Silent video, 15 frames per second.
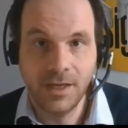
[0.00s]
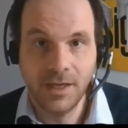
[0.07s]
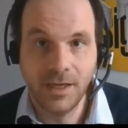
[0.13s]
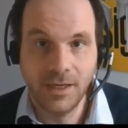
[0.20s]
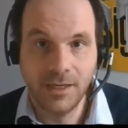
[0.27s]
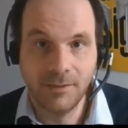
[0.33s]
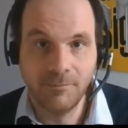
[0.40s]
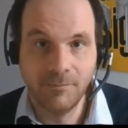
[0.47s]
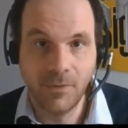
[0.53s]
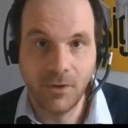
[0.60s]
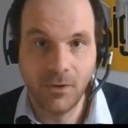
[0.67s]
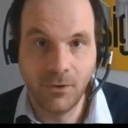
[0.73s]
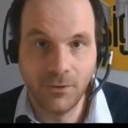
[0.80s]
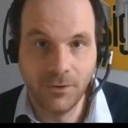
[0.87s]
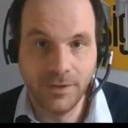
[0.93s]
um,
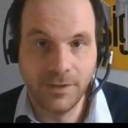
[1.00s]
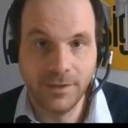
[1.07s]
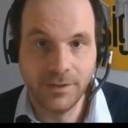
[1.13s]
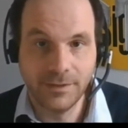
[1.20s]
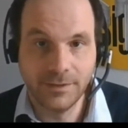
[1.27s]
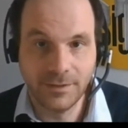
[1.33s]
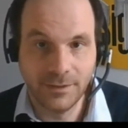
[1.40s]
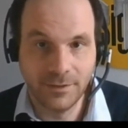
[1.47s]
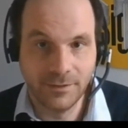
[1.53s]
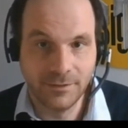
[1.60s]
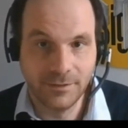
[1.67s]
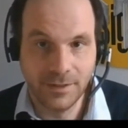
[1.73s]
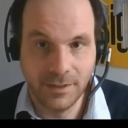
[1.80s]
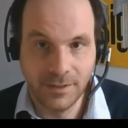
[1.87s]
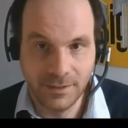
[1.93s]
on
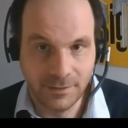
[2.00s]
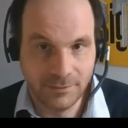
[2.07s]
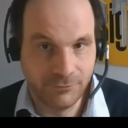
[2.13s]
their uh,